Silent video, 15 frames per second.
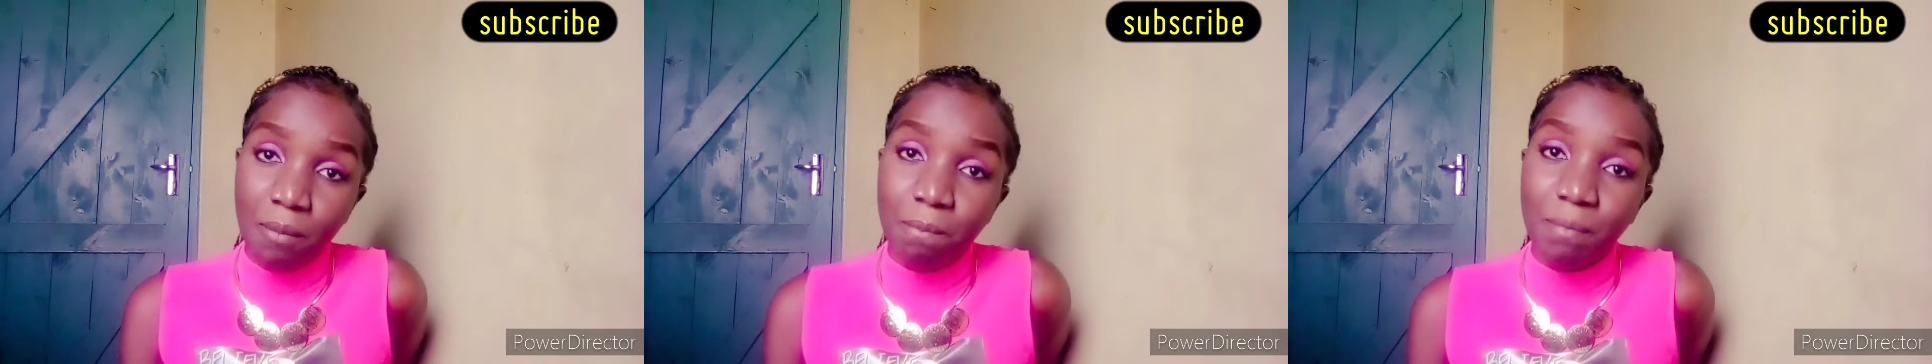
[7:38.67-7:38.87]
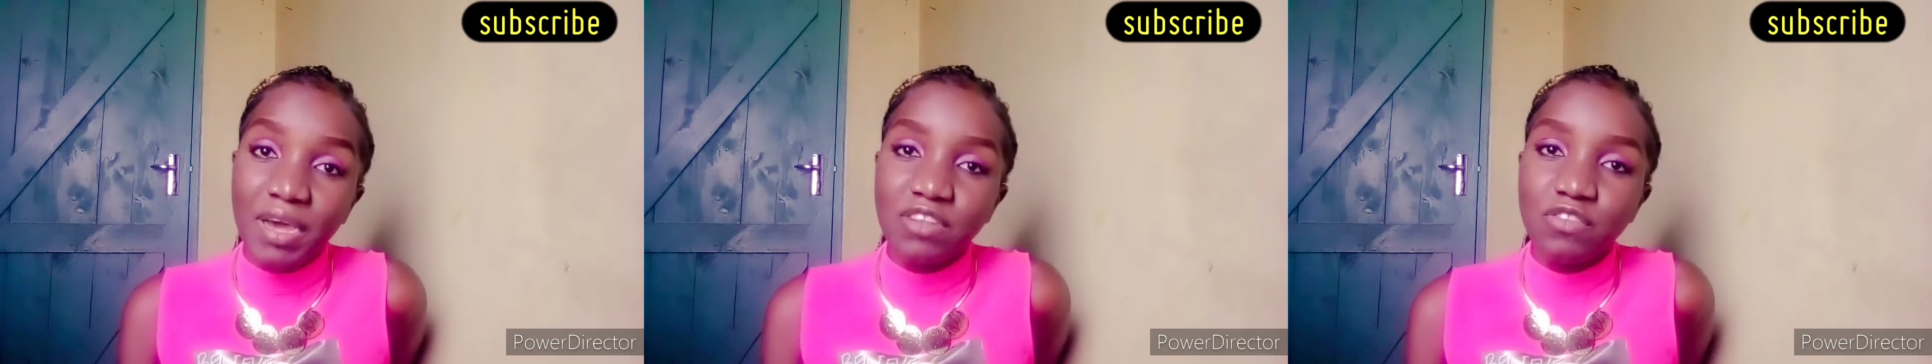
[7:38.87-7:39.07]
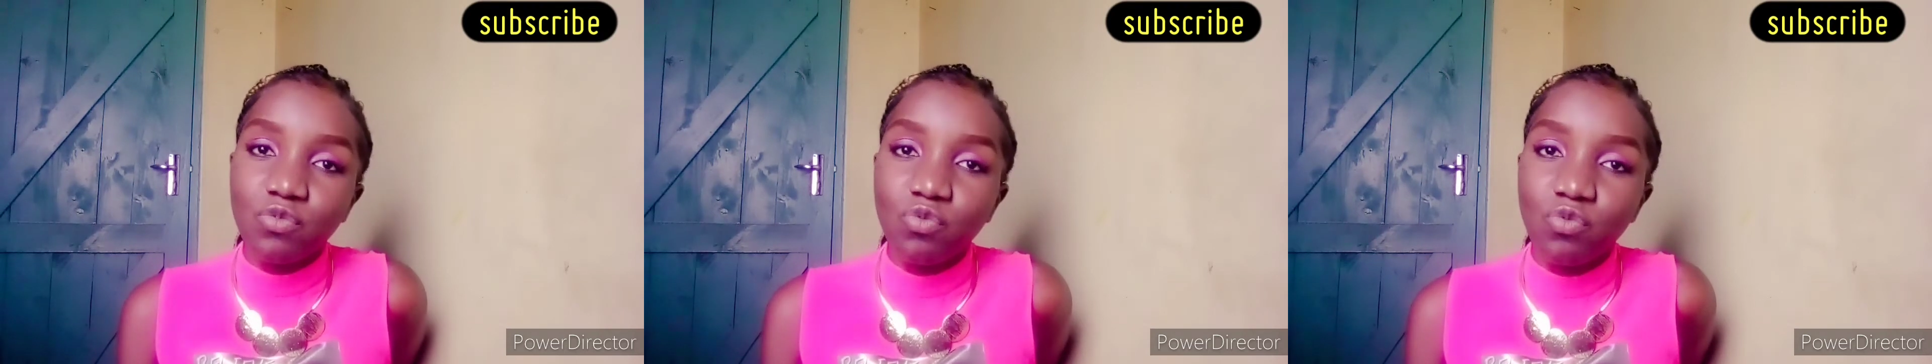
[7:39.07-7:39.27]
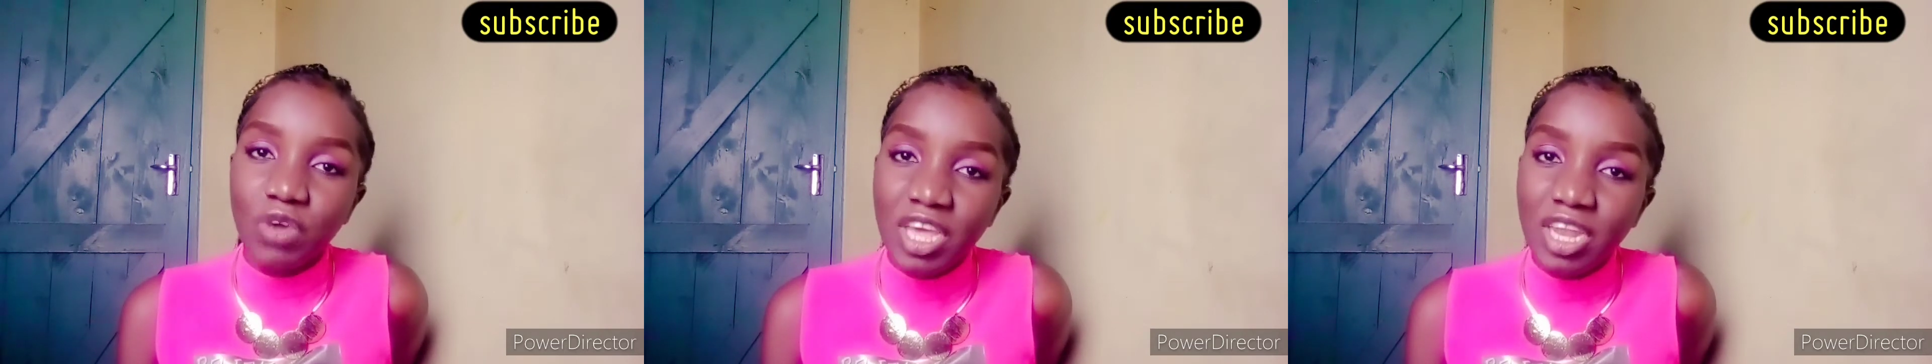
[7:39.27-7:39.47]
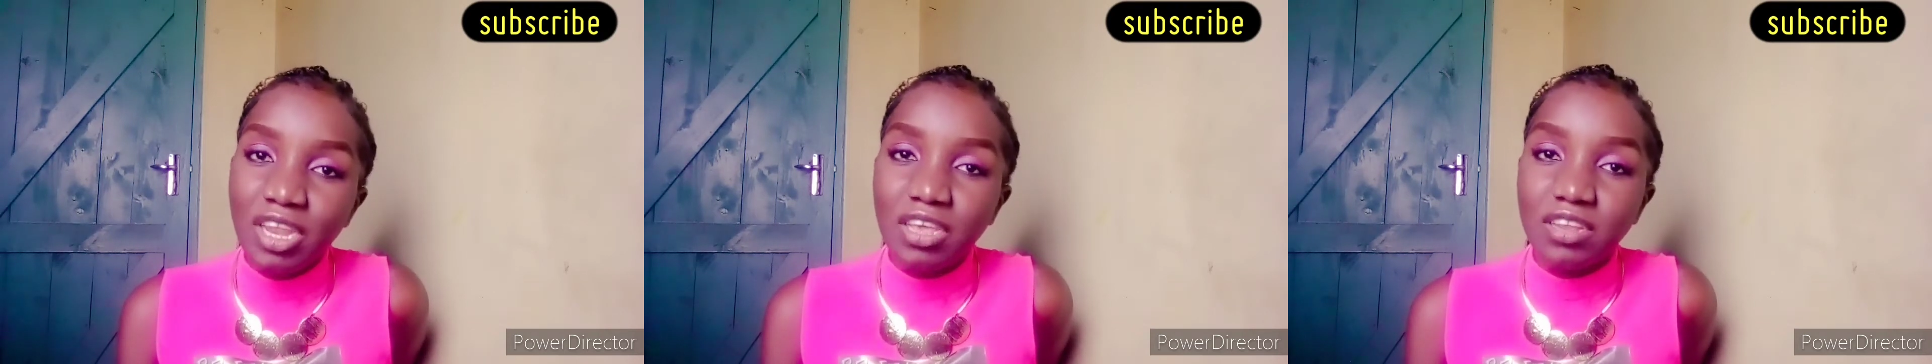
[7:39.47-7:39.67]
But
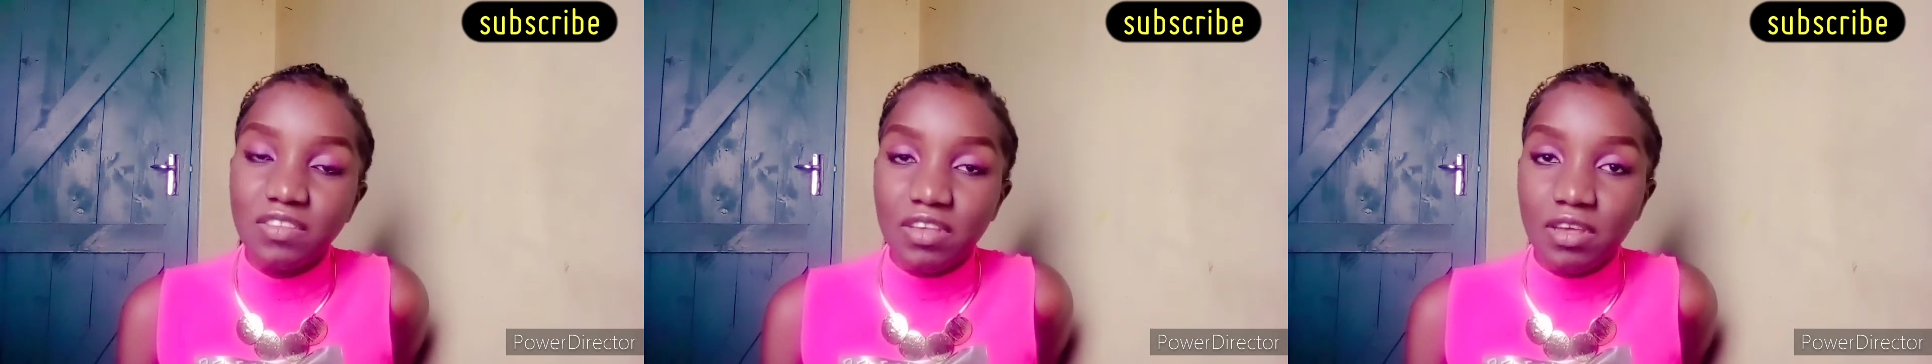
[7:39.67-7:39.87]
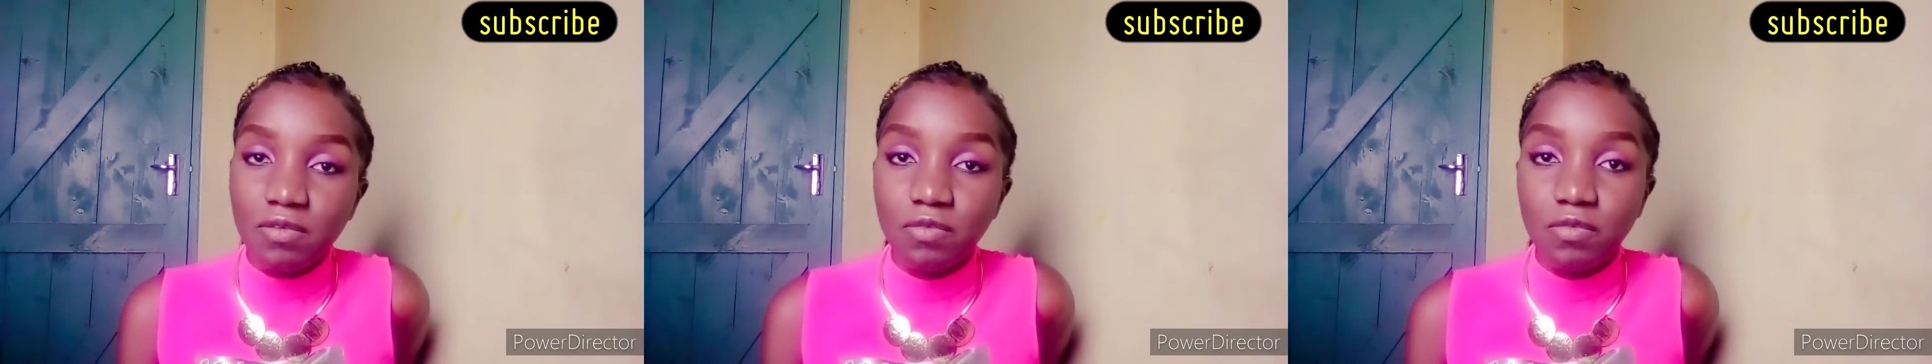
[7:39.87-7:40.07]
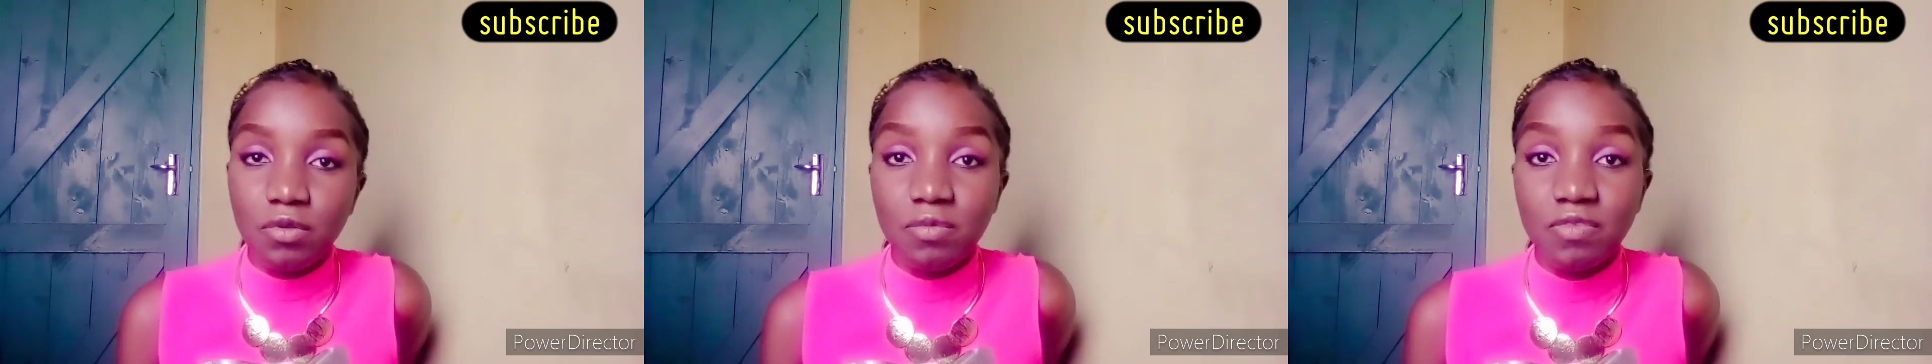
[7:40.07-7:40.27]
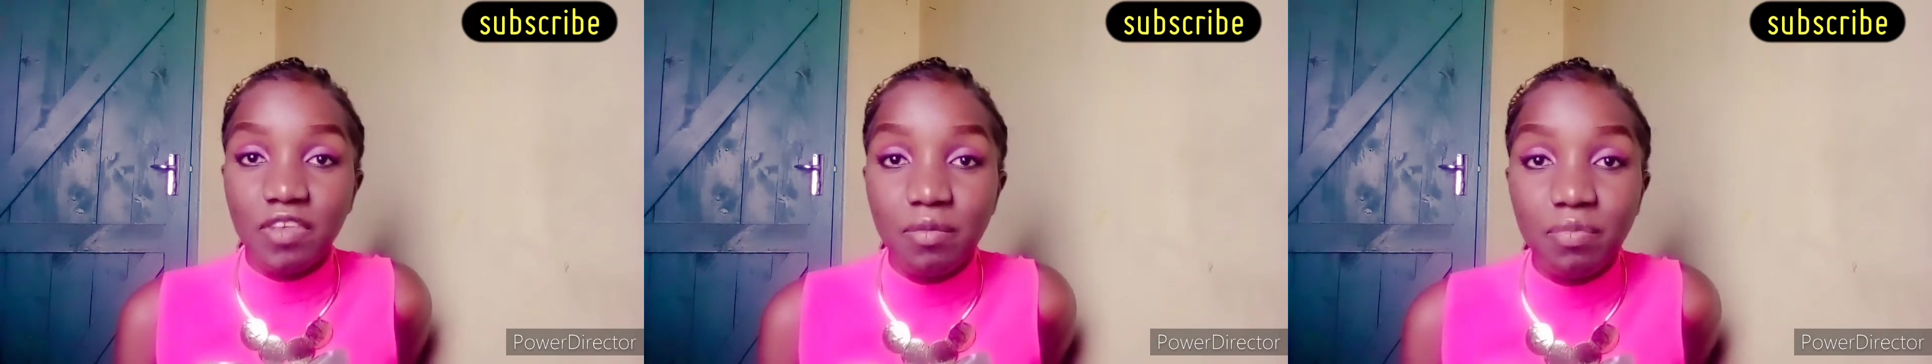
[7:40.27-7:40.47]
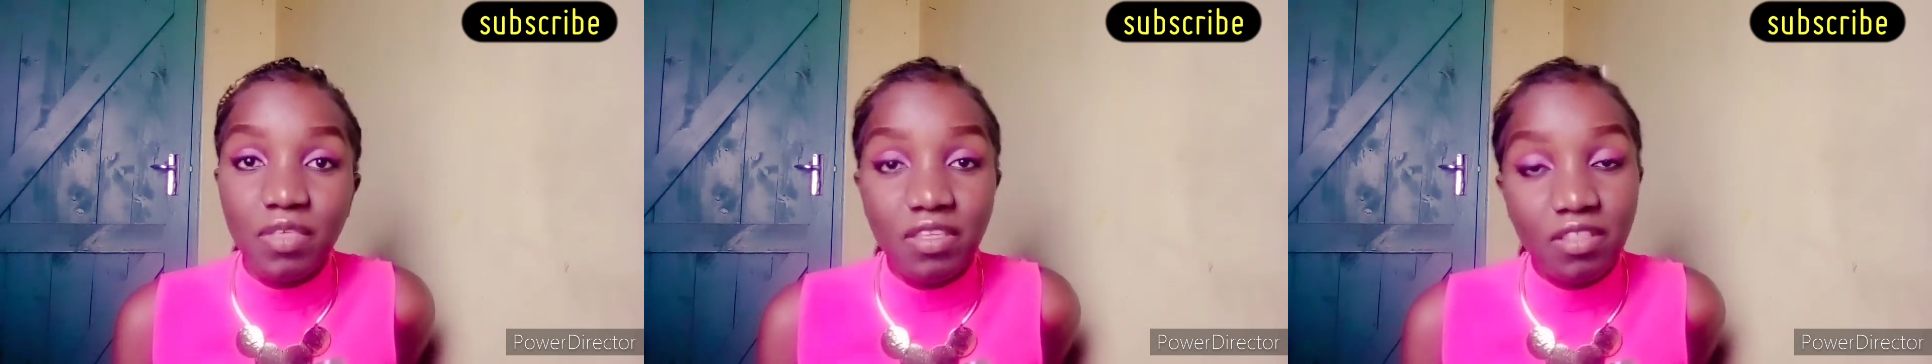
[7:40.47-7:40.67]
when it comes from
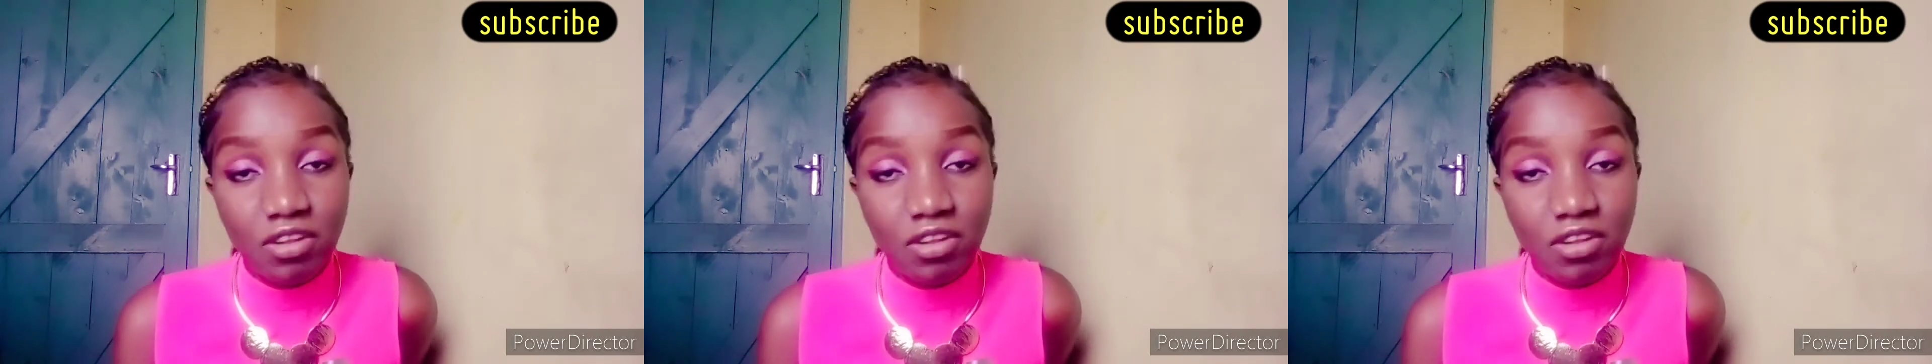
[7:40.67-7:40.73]
something